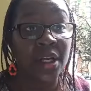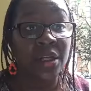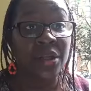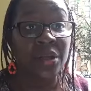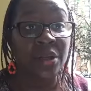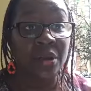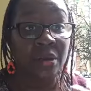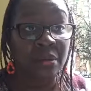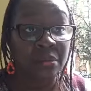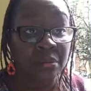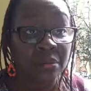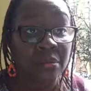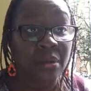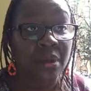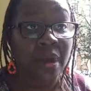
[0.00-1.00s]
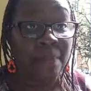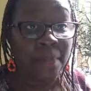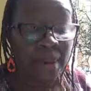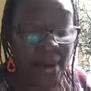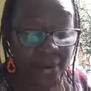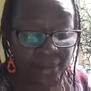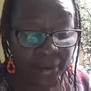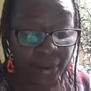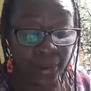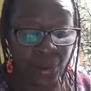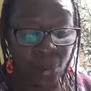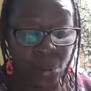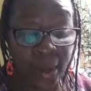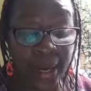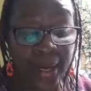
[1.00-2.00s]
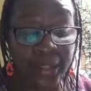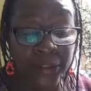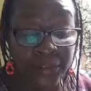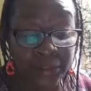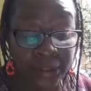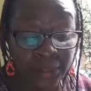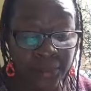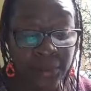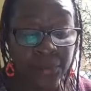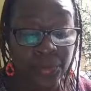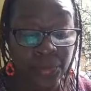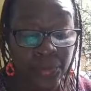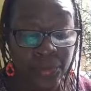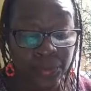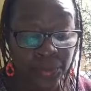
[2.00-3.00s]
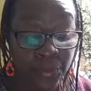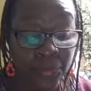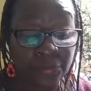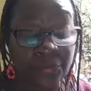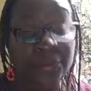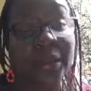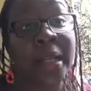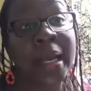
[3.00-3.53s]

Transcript: you know appearing in a way and just let people know you know feel